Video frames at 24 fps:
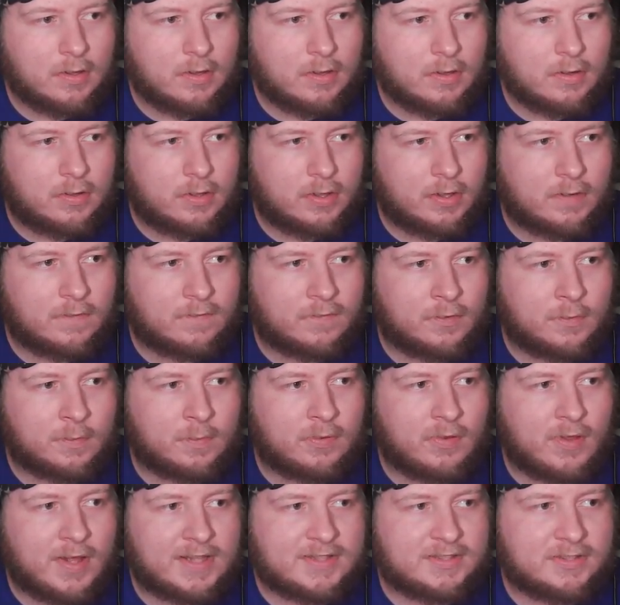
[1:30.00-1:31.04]
Looking for
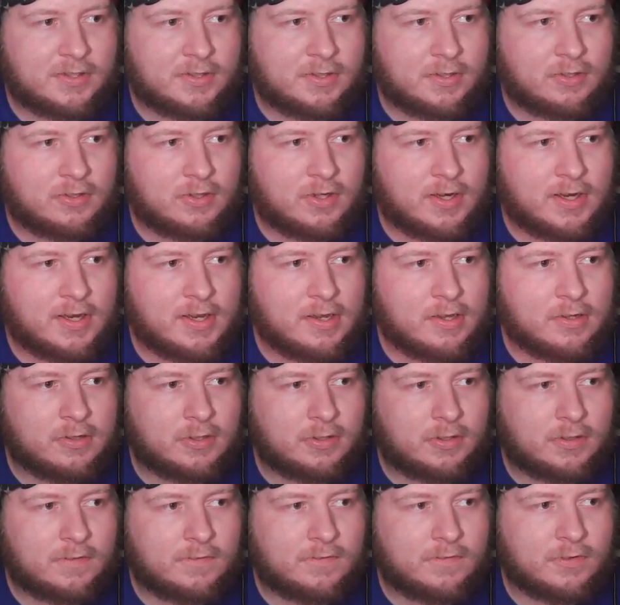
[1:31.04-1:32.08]
plates on the ground,
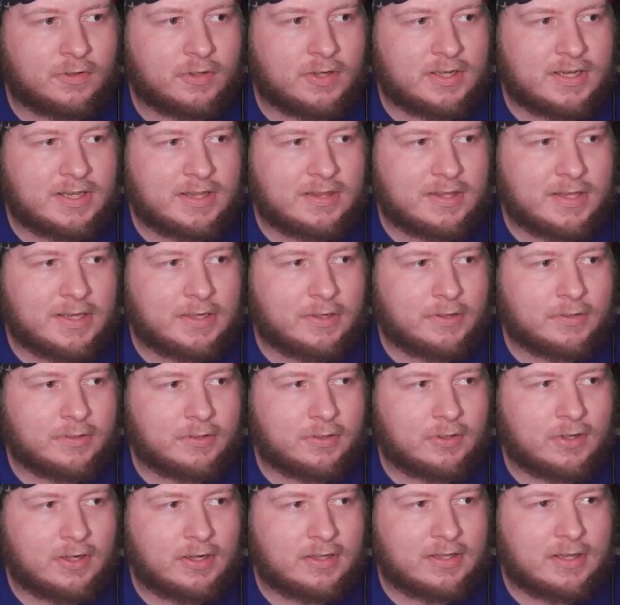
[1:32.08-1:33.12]
looking for anything on the
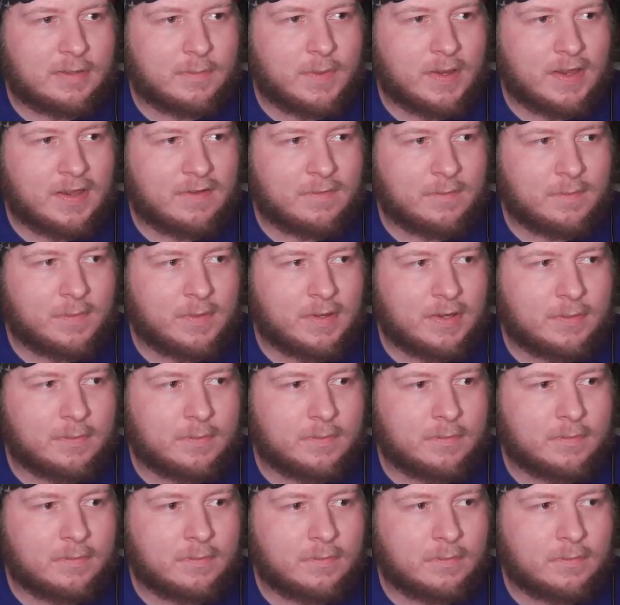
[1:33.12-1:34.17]
ground that may have been
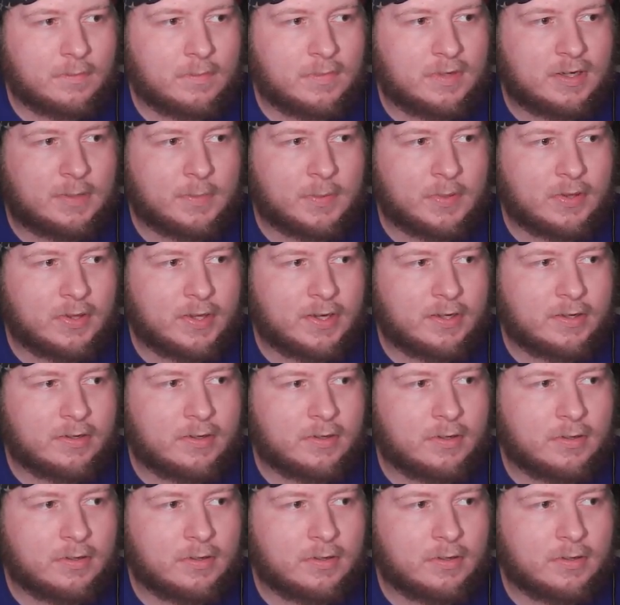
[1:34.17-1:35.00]
manipulated.